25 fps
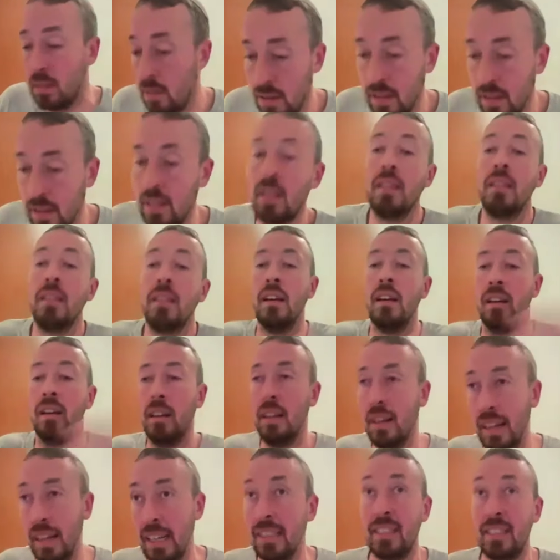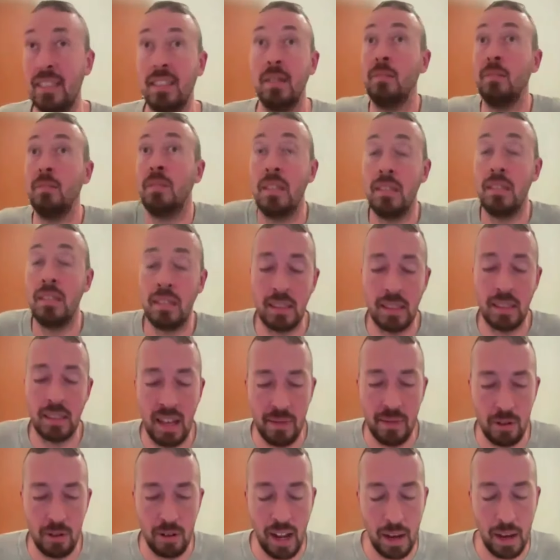certainly, that in some sense has
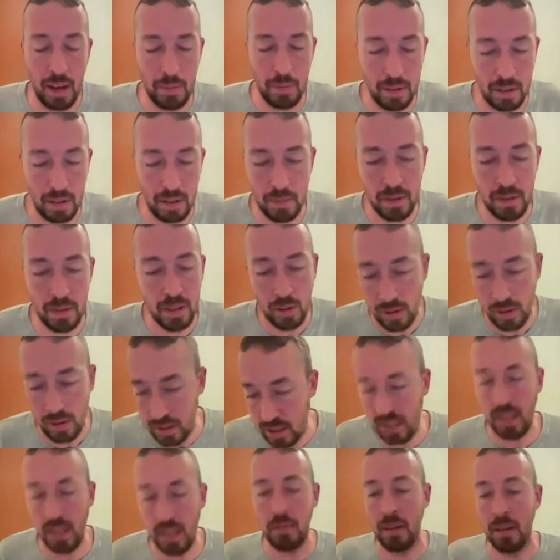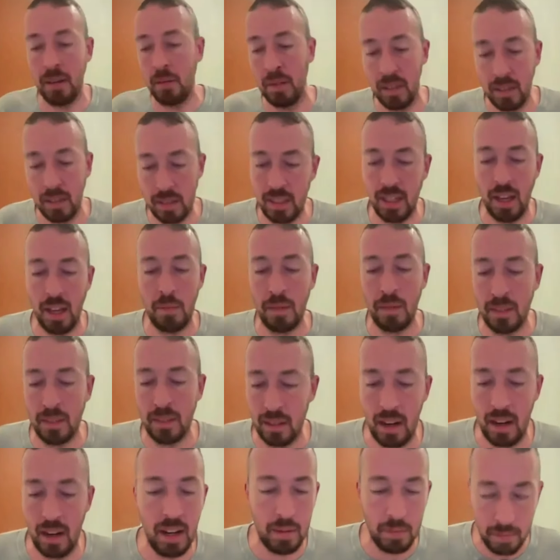ever happened. I mean, you could say maybe Yetzias
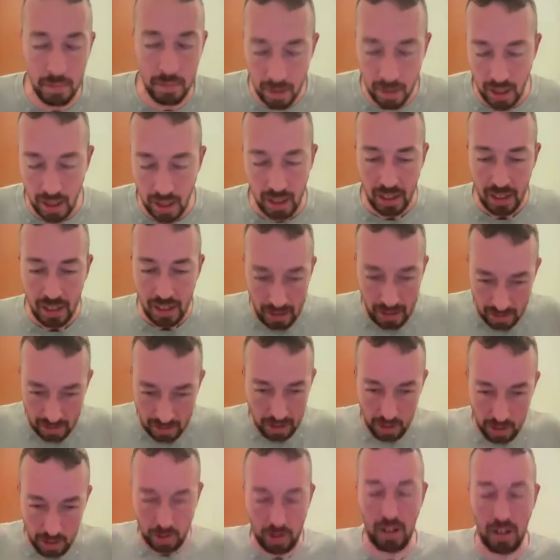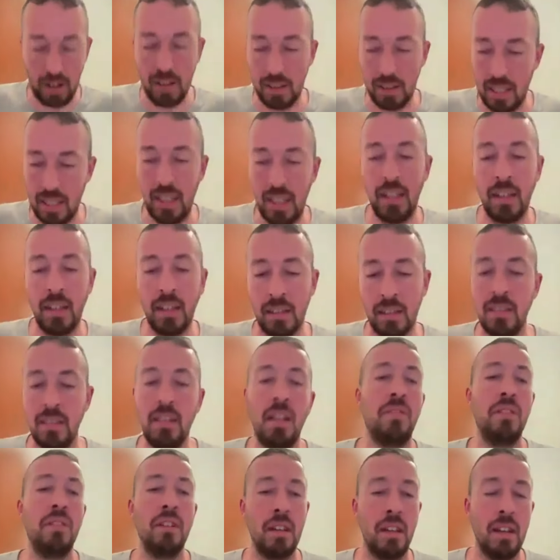Mitzrayim, the Torah is telling us
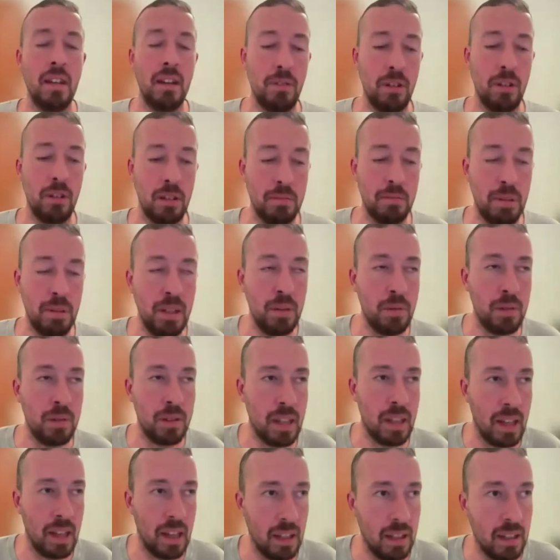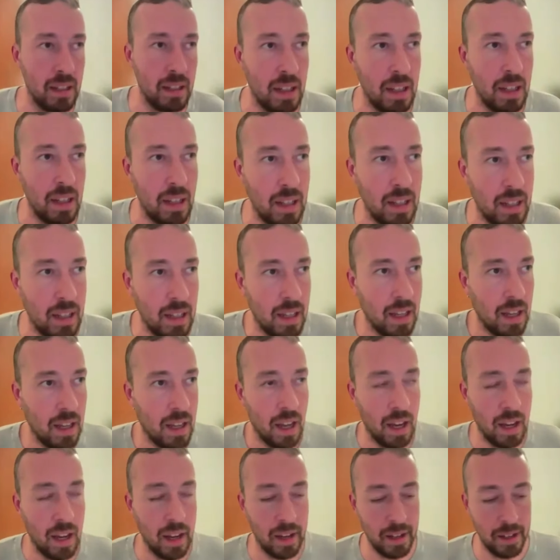nothing can ever compete with that.
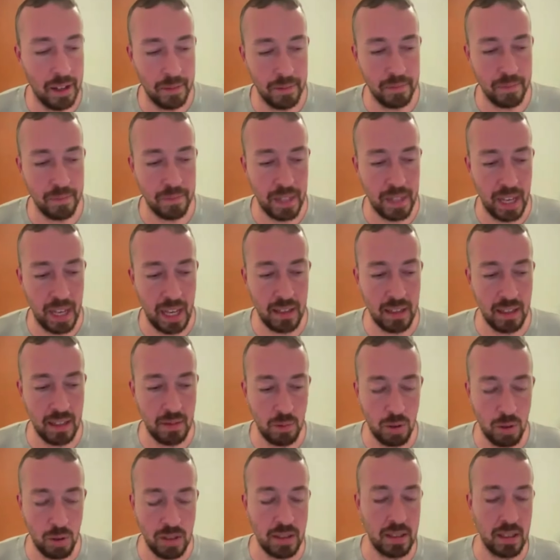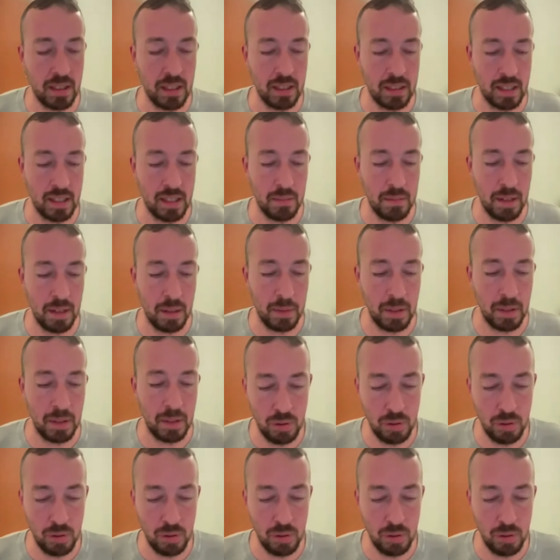And in one sense, that may be